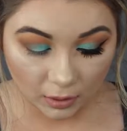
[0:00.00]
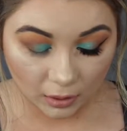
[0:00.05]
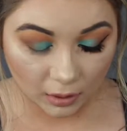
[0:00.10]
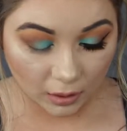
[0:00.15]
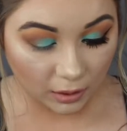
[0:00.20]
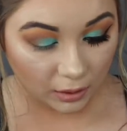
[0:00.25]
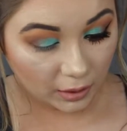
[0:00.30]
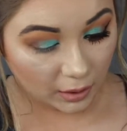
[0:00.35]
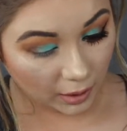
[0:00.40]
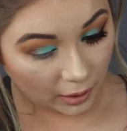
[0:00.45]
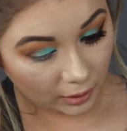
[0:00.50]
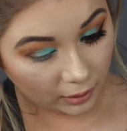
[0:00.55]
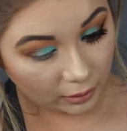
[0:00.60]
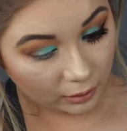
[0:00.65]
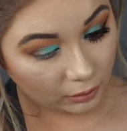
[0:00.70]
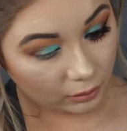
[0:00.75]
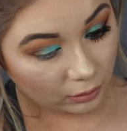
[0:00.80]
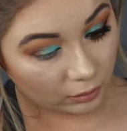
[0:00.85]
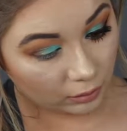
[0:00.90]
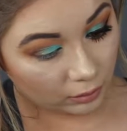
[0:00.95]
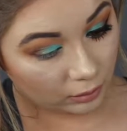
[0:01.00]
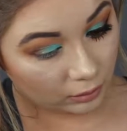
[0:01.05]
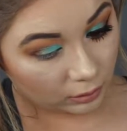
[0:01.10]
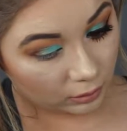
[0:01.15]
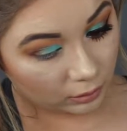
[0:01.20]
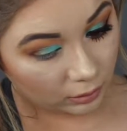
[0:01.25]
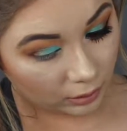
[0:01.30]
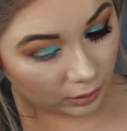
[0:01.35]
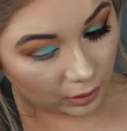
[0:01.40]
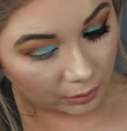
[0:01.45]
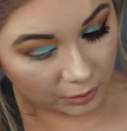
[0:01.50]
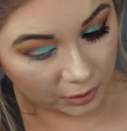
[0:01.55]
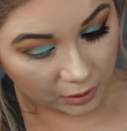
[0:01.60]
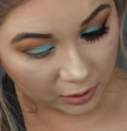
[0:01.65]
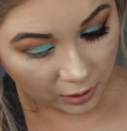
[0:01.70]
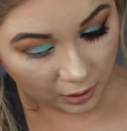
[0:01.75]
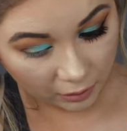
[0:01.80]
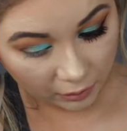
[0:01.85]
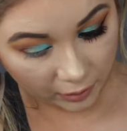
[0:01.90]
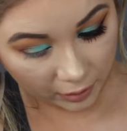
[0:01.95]
And now I'm
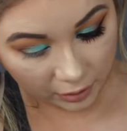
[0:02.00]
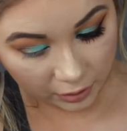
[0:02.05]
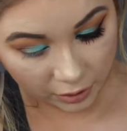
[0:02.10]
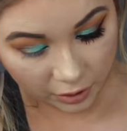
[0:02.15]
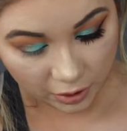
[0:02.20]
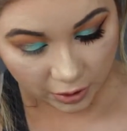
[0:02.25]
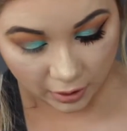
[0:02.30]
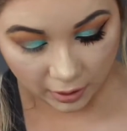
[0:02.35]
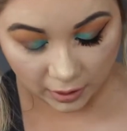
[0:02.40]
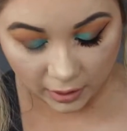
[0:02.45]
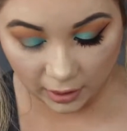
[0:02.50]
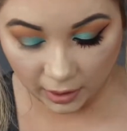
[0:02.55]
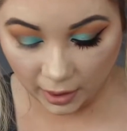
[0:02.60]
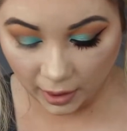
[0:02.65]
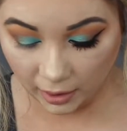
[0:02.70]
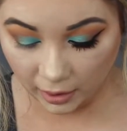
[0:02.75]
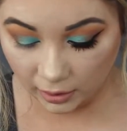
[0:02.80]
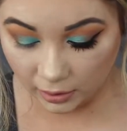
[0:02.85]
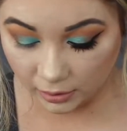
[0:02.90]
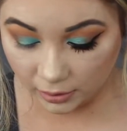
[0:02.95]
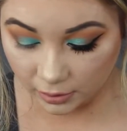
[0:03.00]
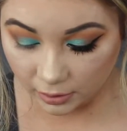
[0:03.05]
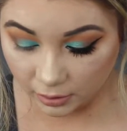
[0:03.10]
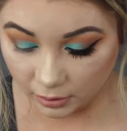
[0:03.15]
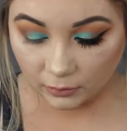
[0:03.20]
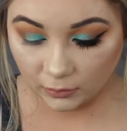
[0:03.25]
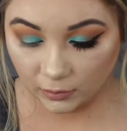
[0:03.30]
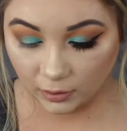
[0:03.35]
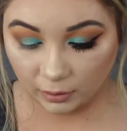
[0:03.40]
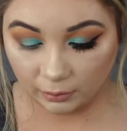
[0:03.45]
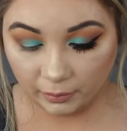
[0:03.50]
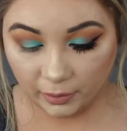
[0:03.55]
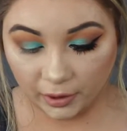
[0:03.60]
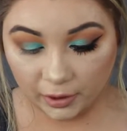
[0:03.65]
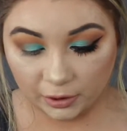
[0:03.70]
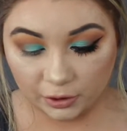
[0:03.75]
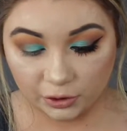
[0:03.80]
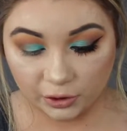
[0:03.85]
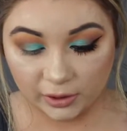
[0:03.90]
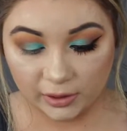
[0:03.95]
just going to get
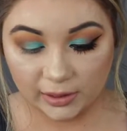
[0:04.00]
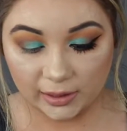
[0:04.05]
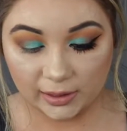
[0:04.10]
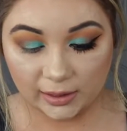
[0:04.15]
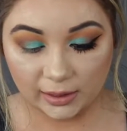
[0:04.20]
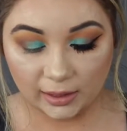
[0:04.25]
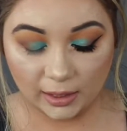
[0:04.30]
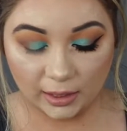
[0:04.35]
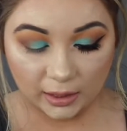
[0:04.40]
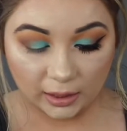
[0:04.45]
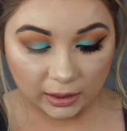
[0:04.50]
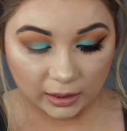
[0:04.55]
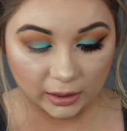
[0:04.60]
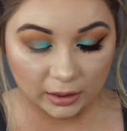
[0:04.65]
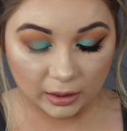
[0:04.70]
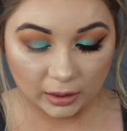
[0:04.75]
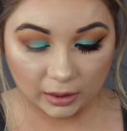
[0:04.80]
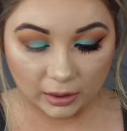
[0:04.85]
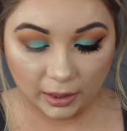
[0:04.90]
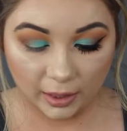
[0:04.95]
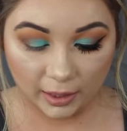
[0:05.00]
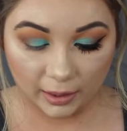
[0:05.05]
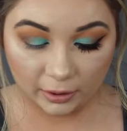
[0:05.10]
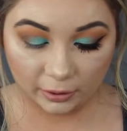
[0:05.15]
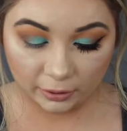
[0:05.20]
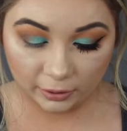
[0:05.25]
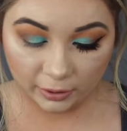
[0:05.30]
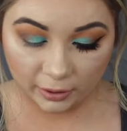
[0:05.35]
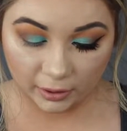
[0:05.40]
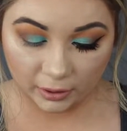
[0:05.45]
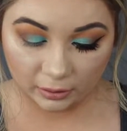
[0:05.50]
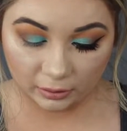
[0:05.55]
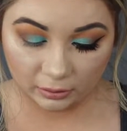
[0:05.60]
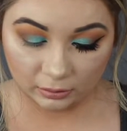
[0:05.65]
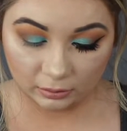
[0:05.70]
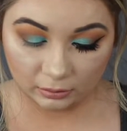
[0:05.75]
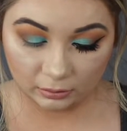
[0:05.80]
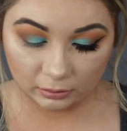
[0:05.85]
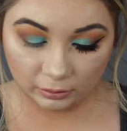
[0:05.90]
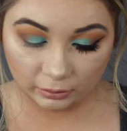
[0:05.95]
my Trestique eye
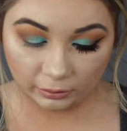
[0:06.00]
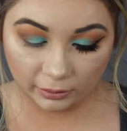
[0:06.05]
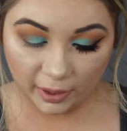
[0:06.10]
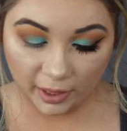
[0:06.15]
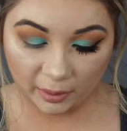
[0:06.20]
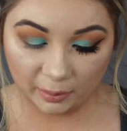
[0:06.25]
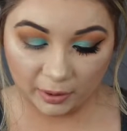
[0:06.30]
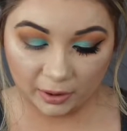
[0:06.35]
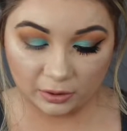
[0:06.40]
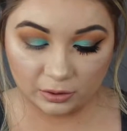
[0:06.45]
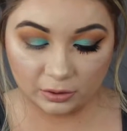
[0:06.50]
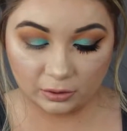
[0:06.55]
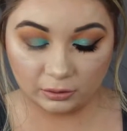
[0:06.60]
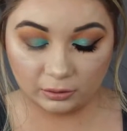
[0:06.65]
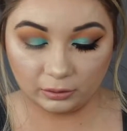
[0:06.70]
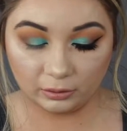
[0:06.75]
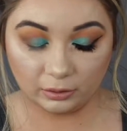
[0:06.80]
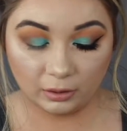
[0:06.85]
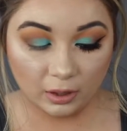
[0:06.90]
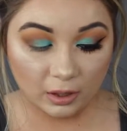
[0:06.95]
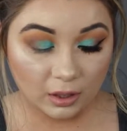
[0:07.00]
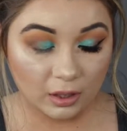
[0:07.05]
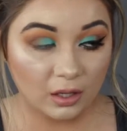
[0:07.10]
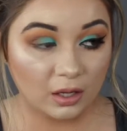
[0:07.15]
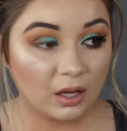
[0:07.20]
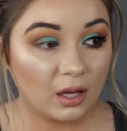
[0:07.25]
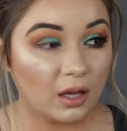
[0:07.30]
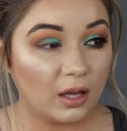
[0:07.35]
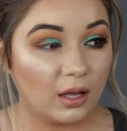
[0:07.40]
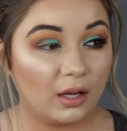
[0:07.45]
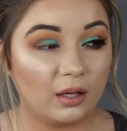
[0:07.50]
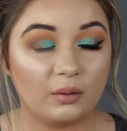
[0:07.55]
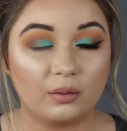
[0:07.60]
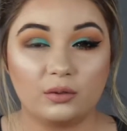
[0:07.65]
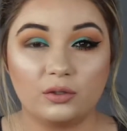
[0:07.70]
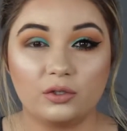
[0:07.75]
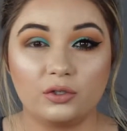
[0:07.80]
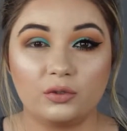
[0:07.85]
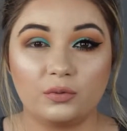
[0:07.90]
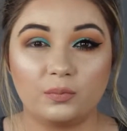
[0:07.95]
crayon or eye pencil
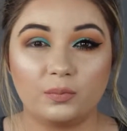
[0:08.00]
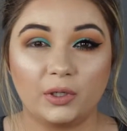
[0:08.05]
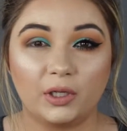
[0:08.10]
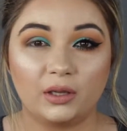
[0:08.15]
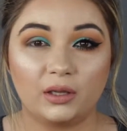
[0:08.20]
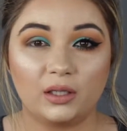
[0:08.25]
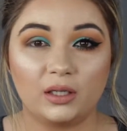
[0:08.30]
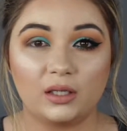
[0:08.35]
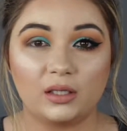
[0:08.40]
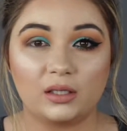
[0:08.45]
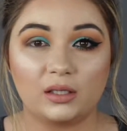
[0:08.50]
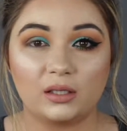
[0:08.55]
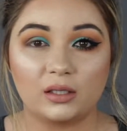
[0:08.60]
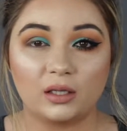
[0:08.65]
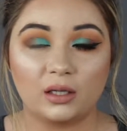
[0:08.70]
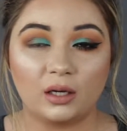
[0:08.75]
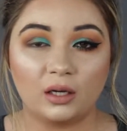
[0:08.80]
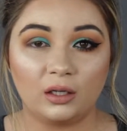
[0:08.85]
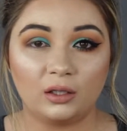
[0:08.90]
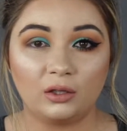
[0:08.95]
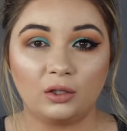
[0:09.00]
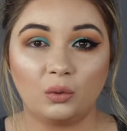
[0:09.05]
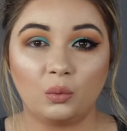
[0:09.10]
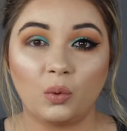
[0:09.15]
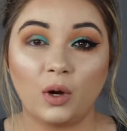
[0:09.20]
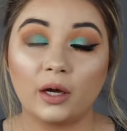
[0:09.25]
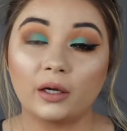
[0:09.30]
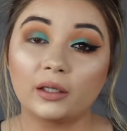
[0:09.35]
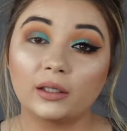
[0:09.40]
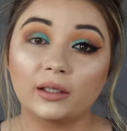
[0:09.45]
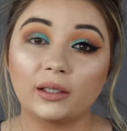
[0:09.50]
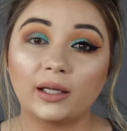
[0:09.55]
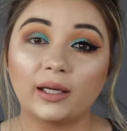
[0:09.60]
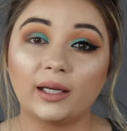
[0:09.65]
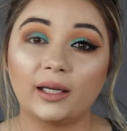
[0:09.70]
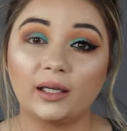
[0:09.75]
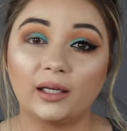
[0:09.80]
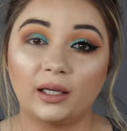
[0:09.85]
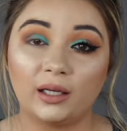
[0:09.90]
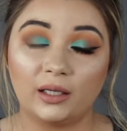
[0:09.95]
and put this on the
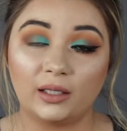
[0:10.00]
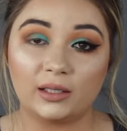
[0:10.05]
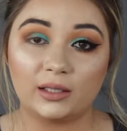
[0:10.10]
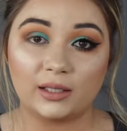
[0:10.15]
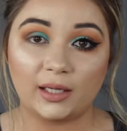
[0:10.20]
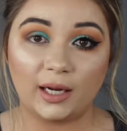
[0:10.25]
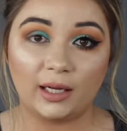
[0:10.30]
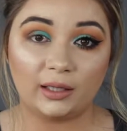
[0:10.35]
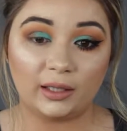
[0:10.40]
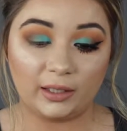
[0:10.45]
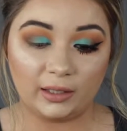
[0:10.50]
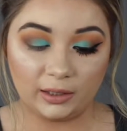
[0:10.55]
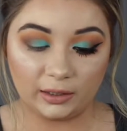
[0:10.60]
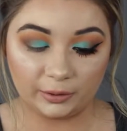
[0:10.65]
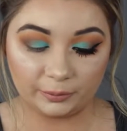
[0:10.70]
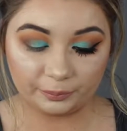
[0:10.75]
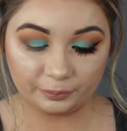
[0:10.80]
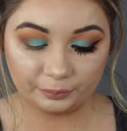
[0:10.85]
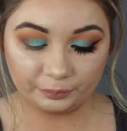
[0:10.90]
waterline and tight lining.